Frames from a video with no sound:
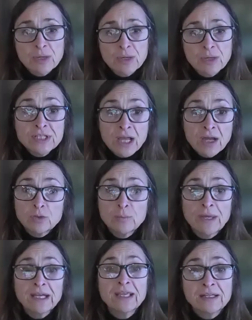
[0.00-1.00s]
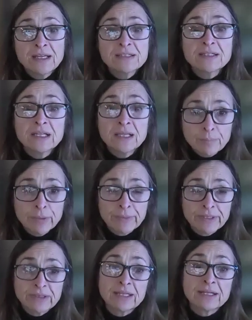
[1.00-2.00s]
I will tell you, Medicaid hasn't
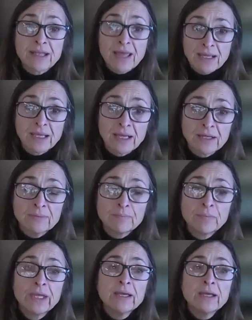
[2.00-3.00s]
implemented that yet.